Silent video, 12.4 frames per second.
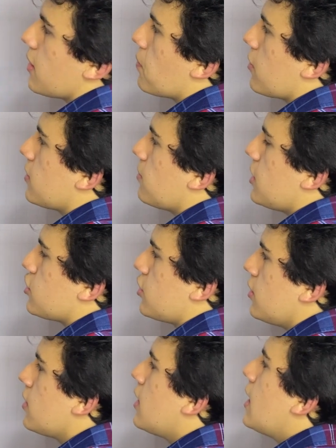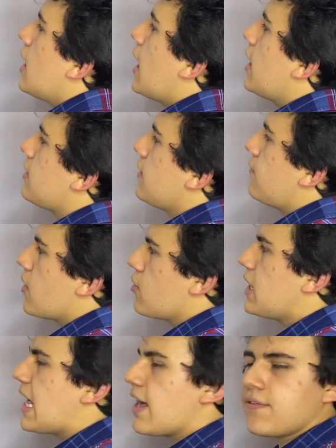approximation has a
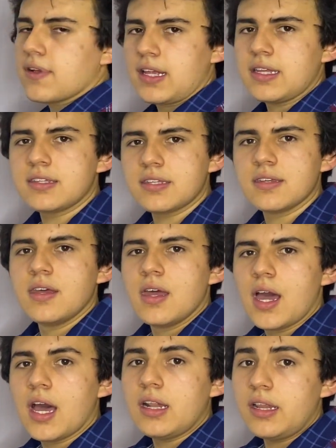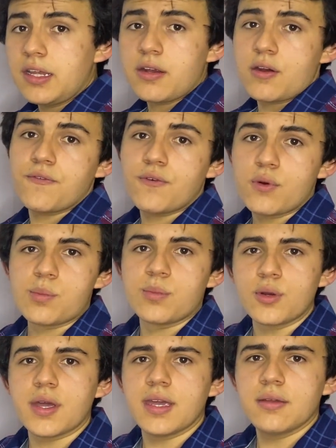very evident linear form,
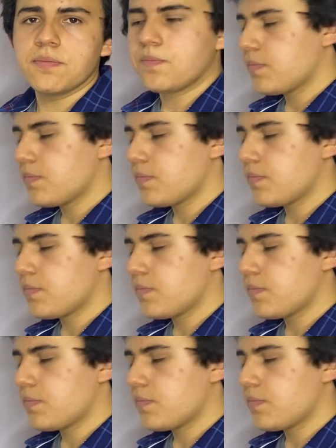okay?